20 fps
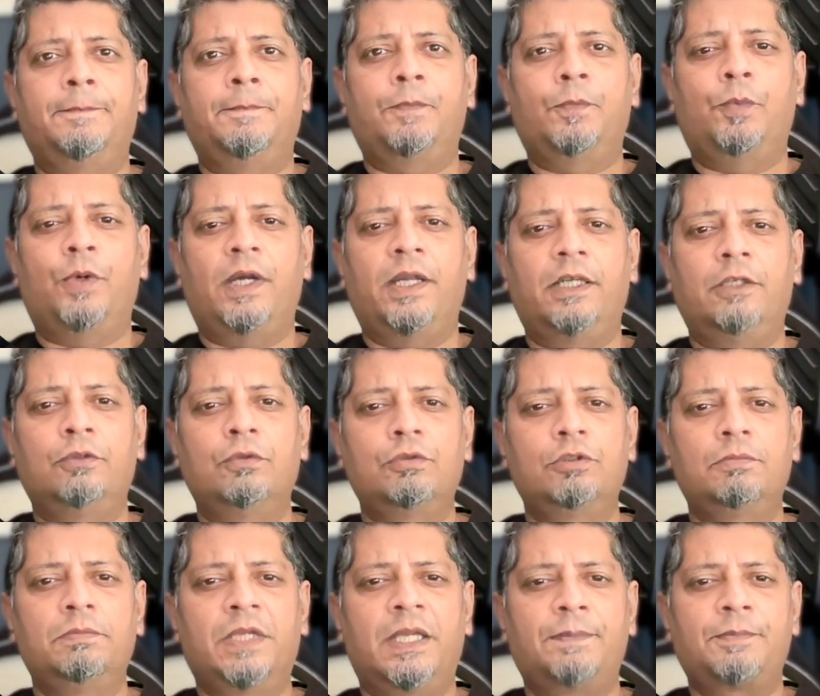while
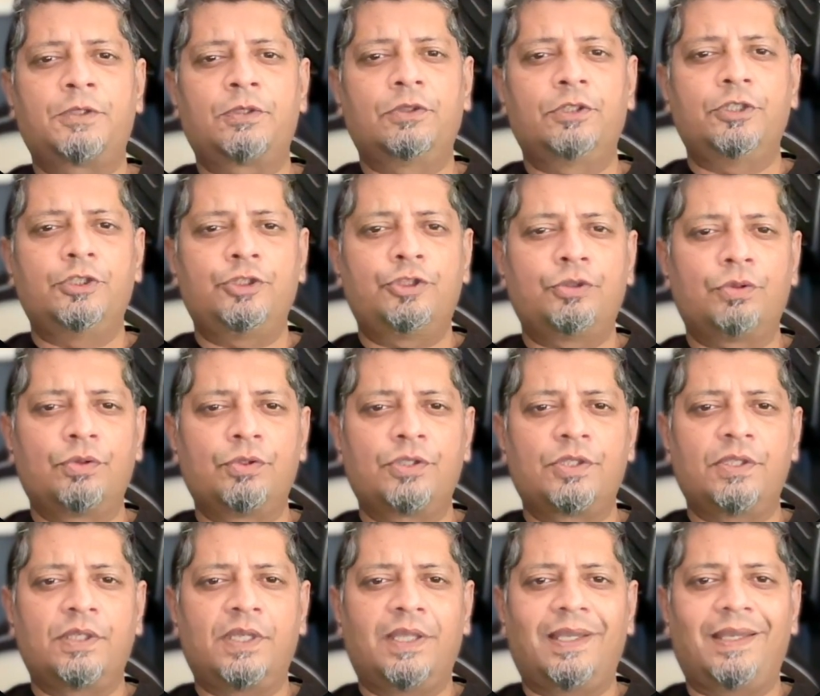Google Maps only
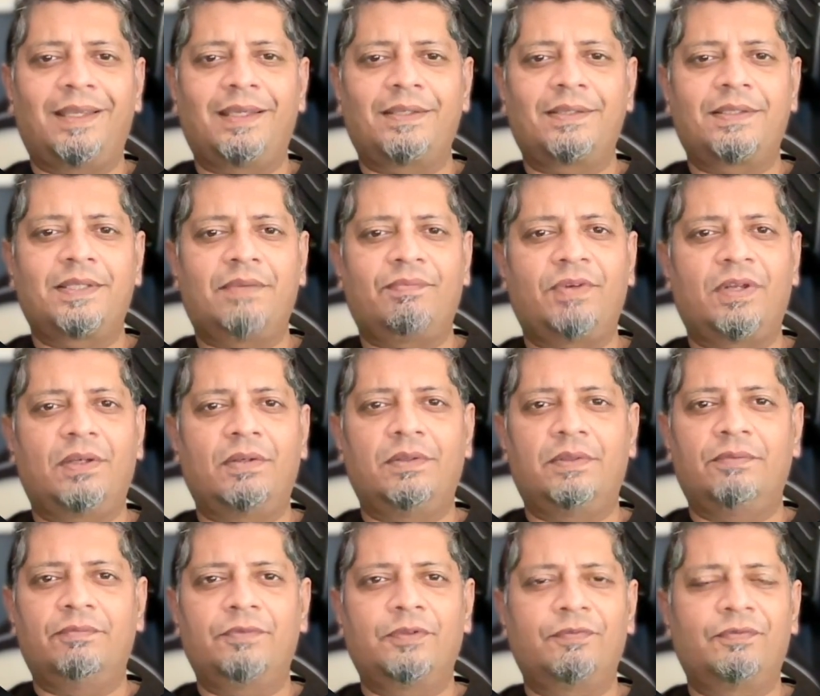shows it as
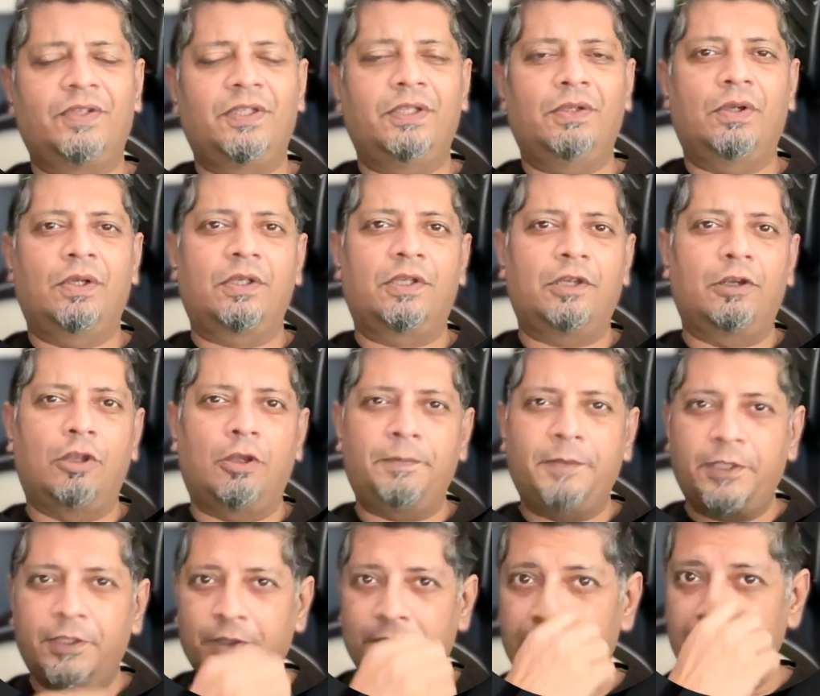750 odd
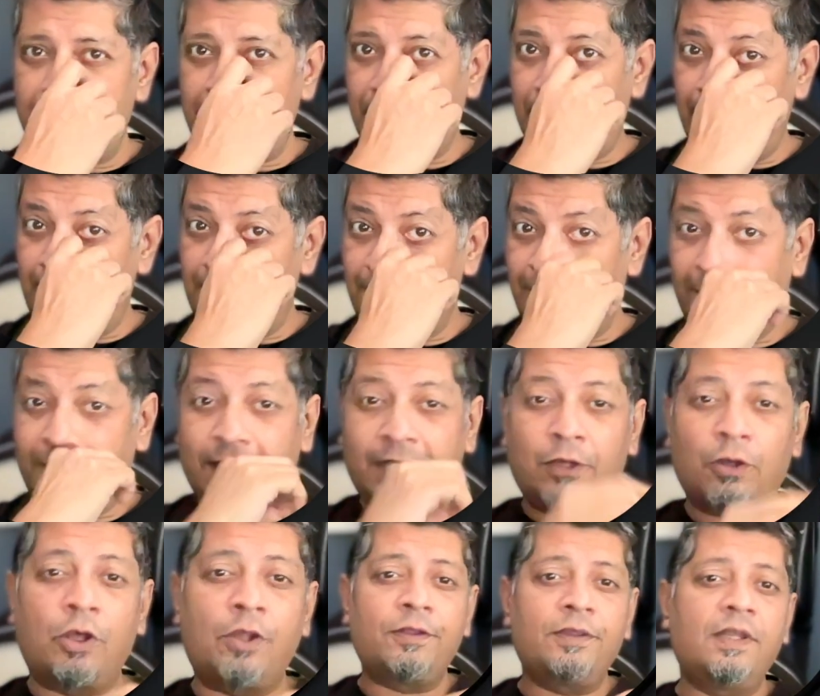kilometers, it's
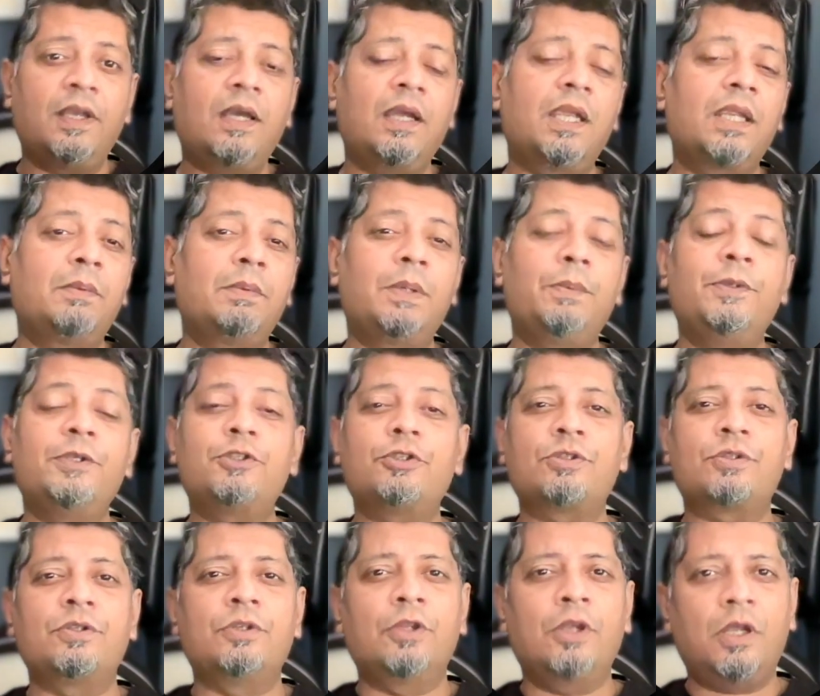again on the highway, which
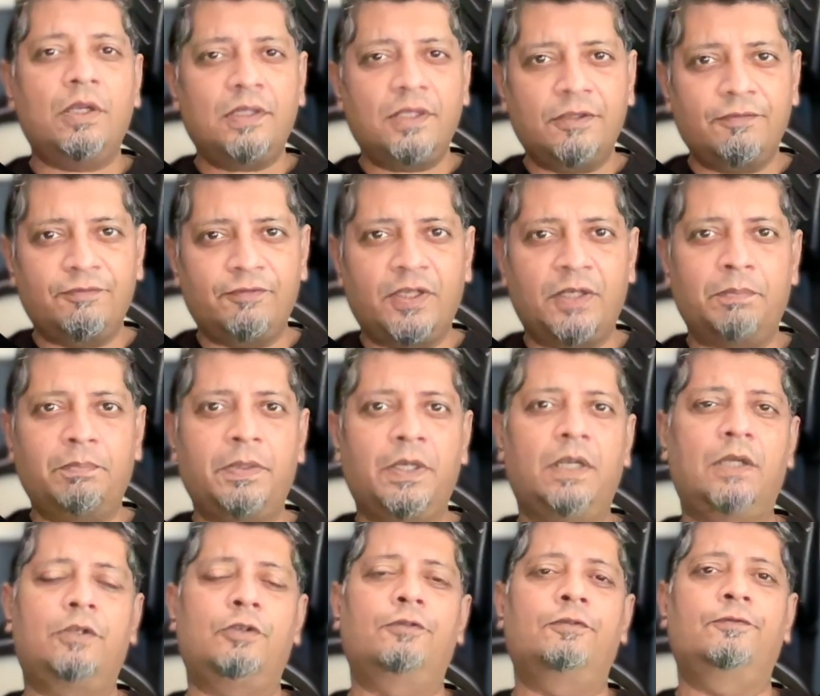is not the fun
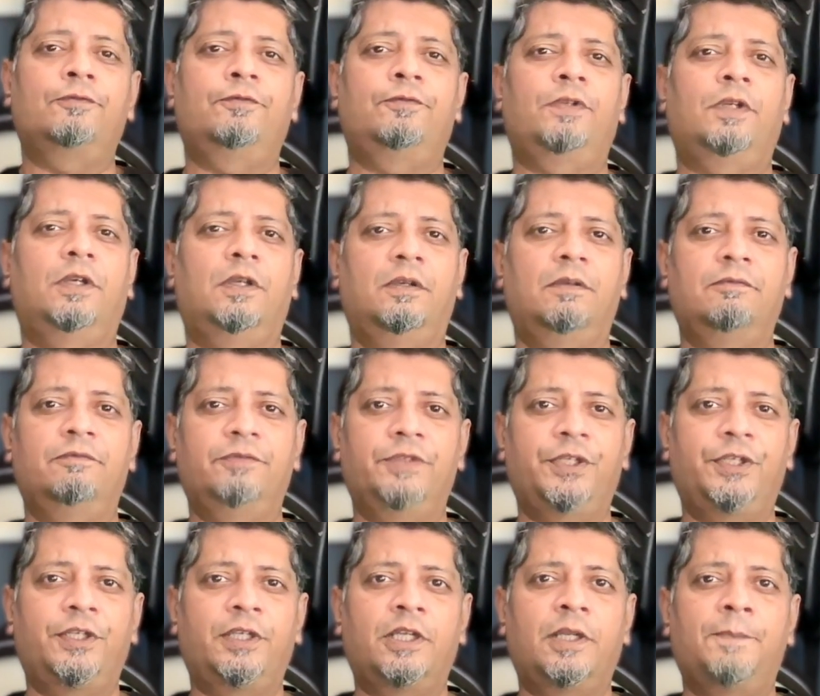part of
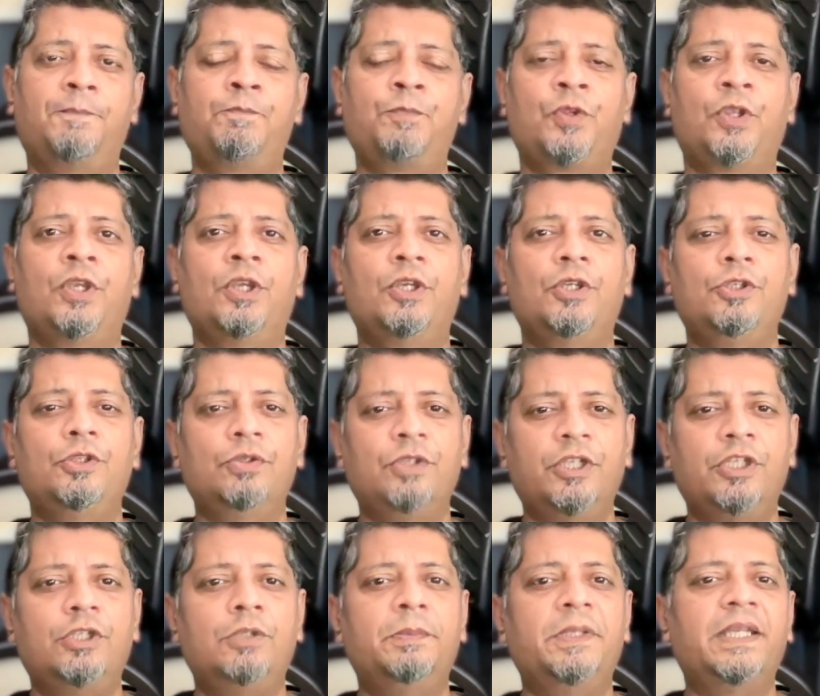Vietnam. You
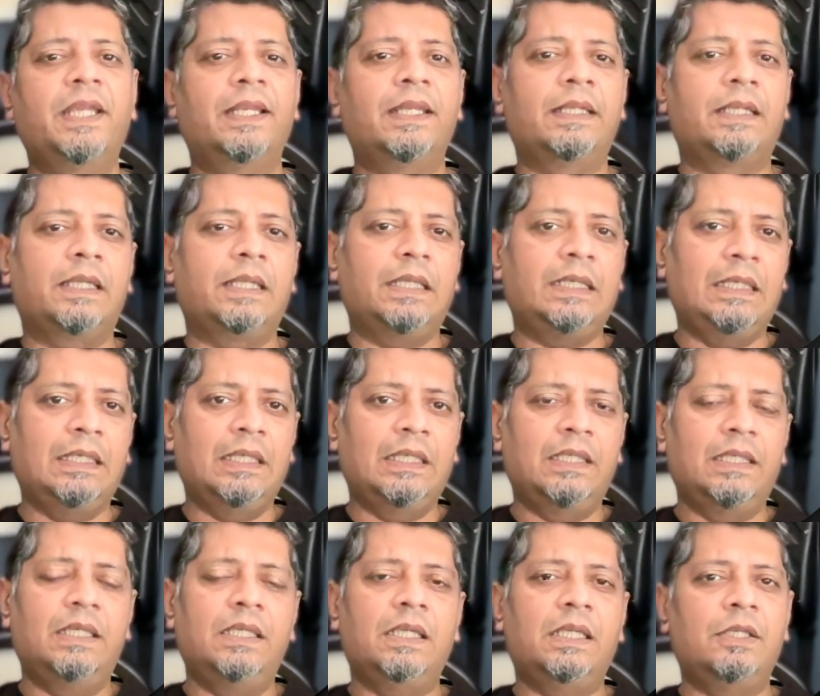need to be getting
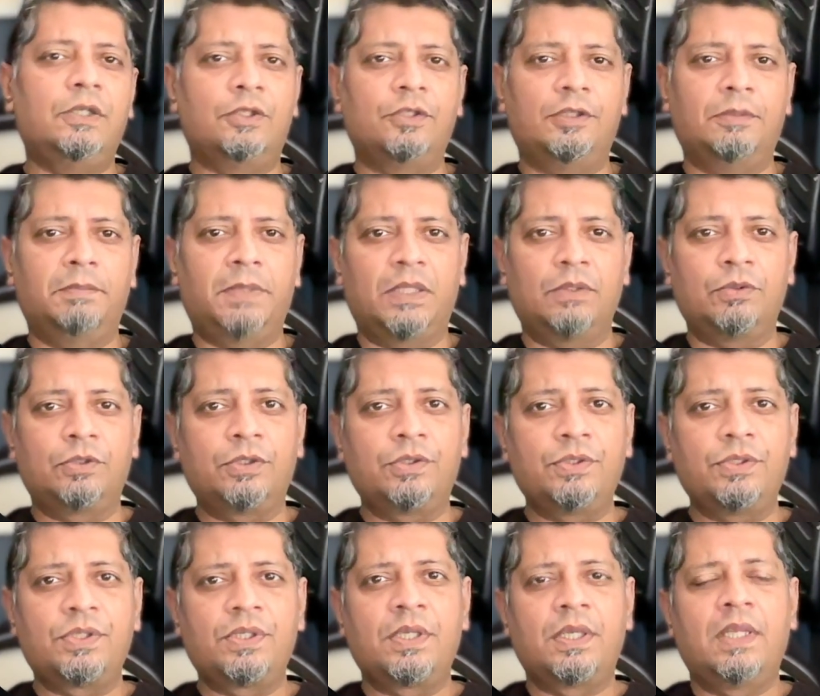inland into the
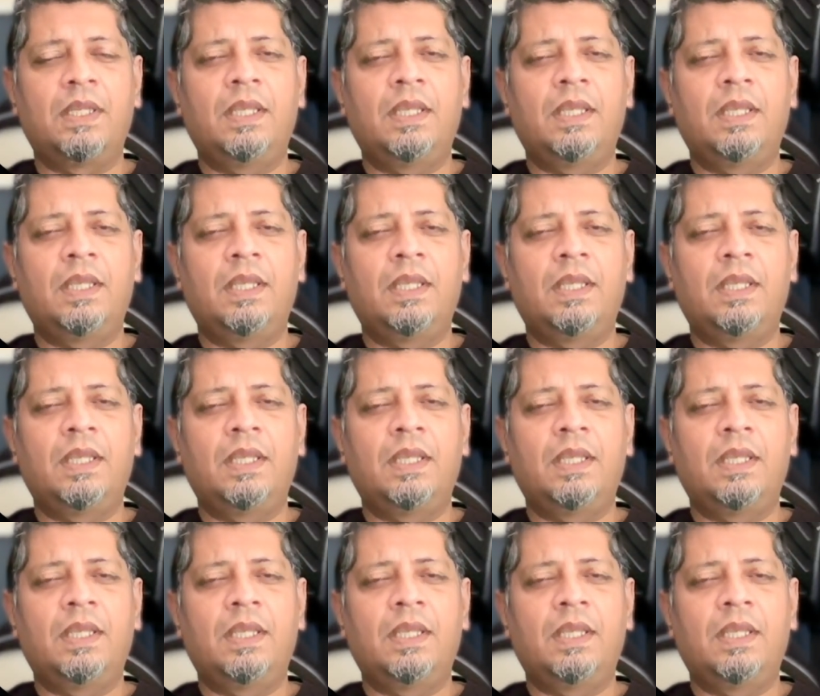mountains,